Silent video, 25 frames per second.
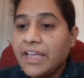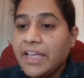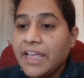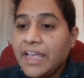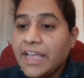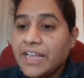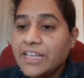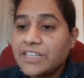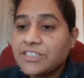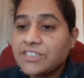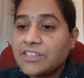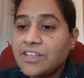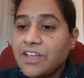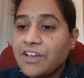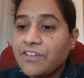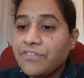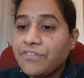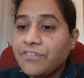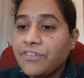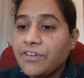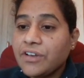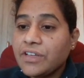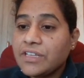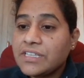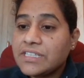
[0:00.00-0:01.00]
x of
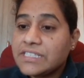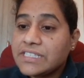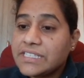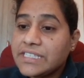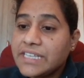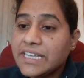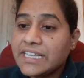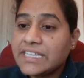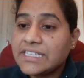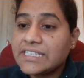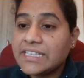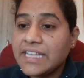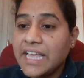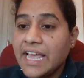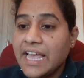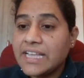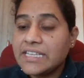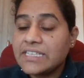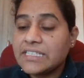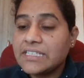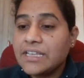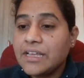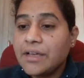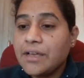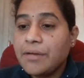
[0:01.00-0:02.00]
6
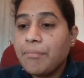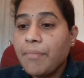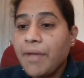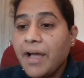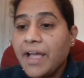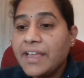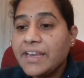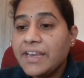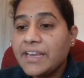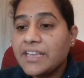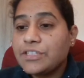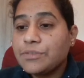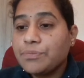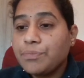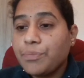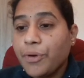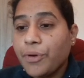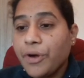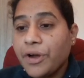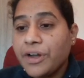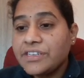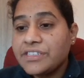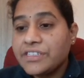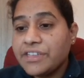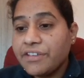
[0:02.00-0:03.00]
as minus
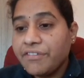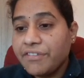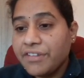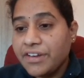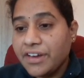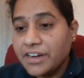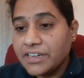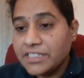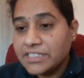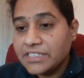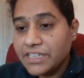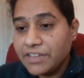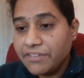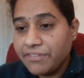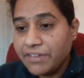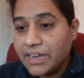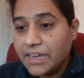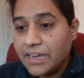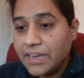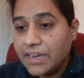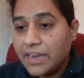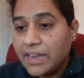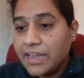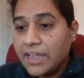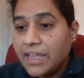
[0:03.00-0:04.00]

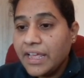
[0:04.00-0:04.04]
0.707,